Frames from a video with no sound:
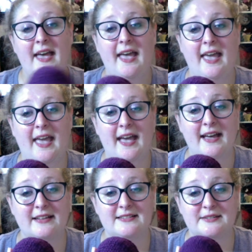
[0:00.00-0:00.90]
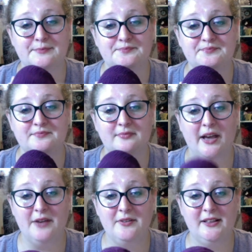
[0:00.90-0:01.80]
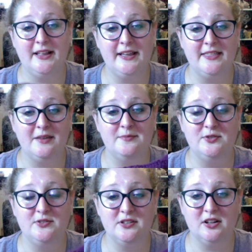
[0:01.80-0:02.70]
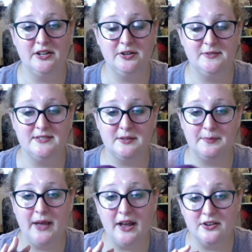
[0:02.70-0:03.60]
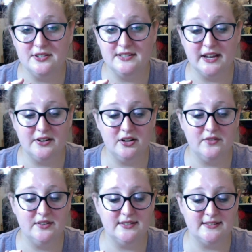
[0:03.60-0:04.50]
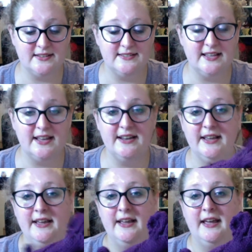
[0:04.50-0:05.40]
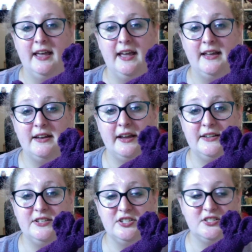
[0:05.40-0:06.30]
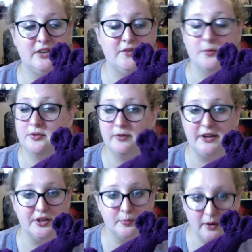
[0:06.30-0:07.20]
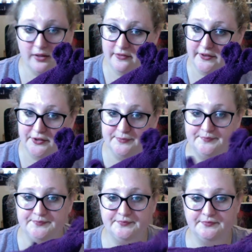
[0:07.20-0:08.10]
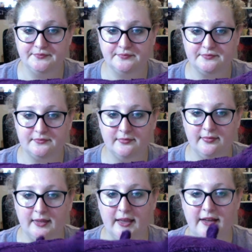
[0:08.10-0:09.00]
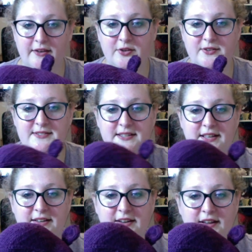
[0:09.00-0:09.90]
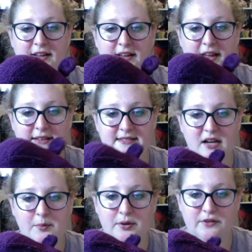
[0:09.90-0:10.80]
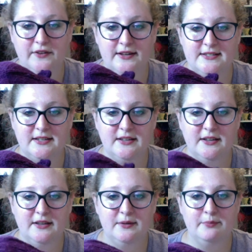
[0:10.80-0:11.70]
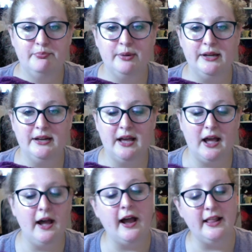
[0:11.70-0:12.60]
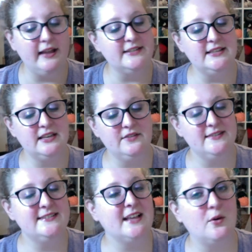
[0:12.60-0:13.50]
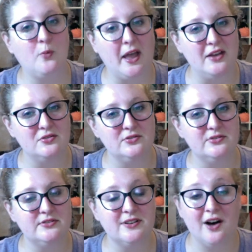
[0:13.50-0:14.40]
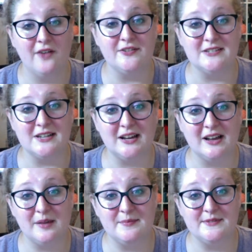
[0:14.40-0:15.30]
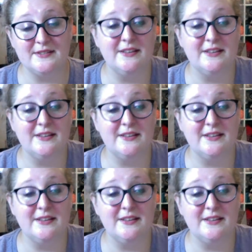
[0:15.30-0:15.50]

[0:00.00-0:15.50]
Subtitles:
And I really like them. Susan Claudino is the pattern designer of this, as I said, and I did just stuff it with regular polyfill. And you can see that it's not perfect, but I like to think of it as that whales oftentimes